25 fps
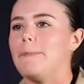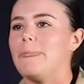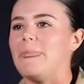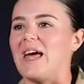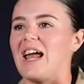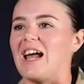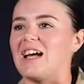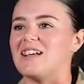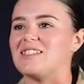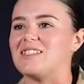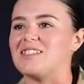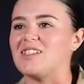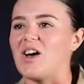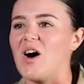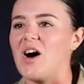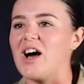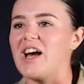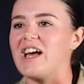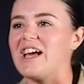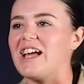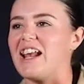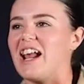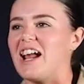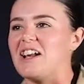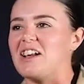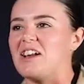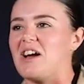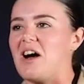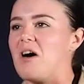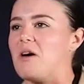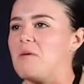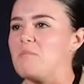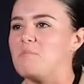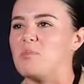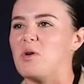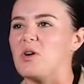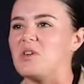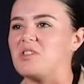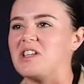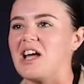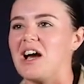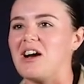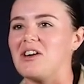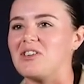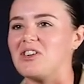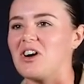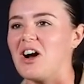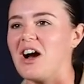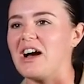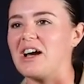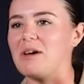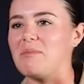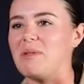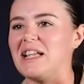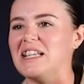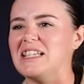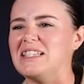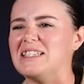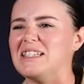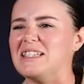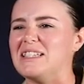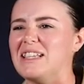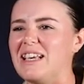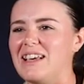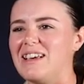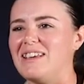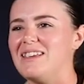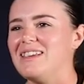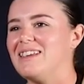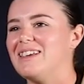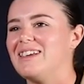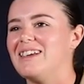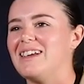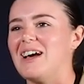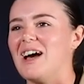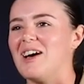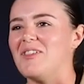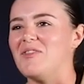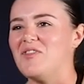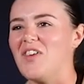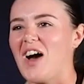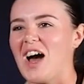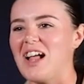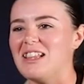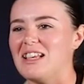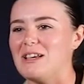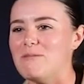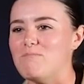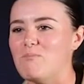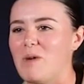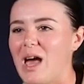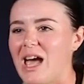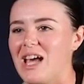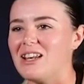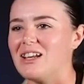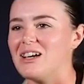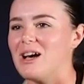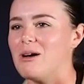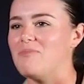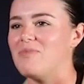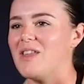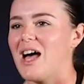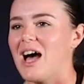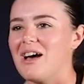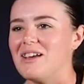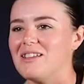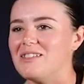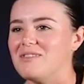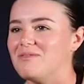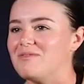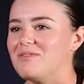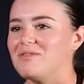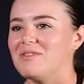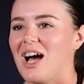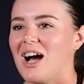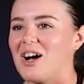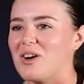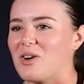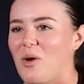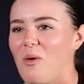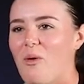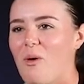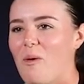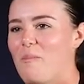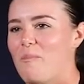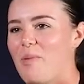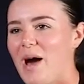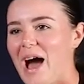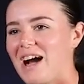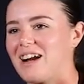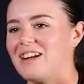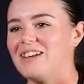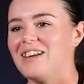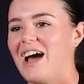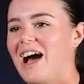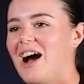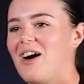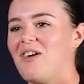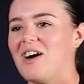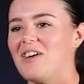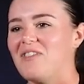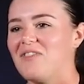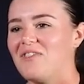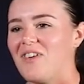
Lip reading: And I saw it and I broke down crying. I'm like, "This is it. I finally made it. I'm not going back now. I